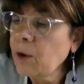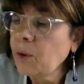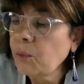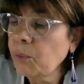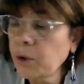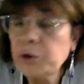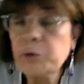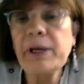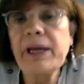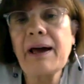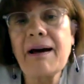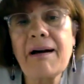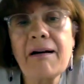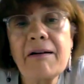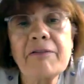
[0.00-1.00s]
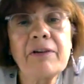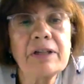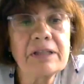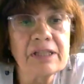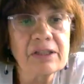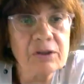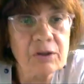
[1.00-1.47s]
what we have
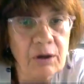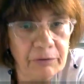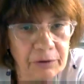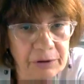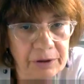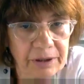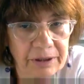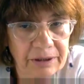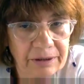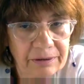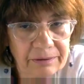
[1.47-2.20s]
discovered,